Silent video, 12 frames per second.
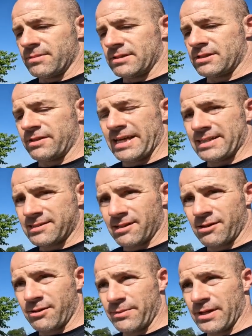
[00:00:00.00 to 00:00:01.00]
So that's a
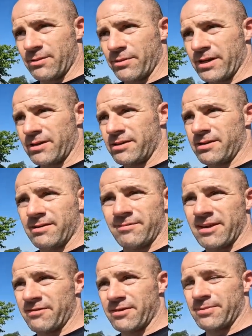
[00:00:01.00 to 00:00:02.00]
little bit weird. I've
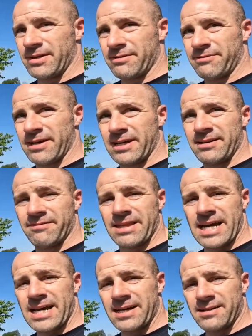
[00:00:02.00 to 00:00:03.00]
never been a fan of
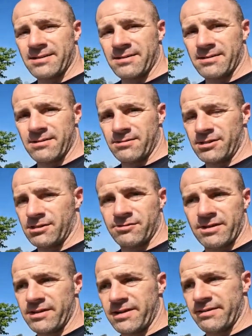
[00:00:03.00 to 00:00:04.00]
that. I would just
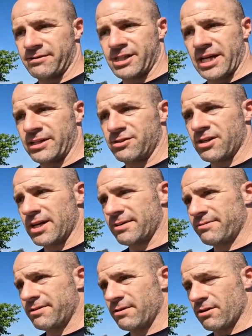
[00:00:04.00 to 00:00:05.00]
rather have chain
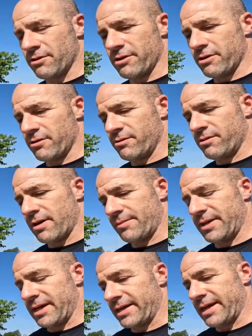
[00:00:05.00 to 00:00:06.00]
drive, although I
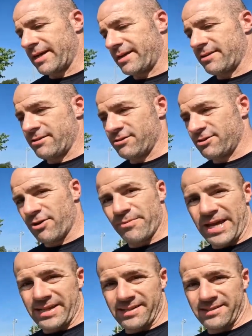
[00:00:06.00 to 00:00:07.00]
mean, I get it, there's no
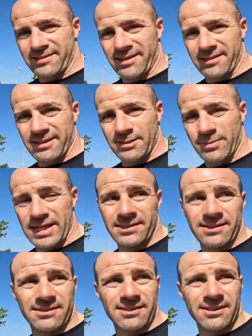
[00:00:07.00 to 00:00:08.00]
maintenance on this
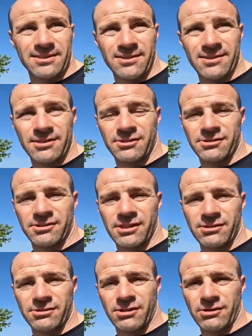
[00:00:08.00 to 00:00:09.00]
basically, as long as your
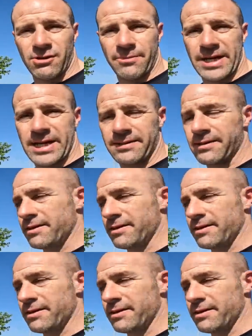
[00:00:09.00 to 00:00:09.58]
seals don't go bad.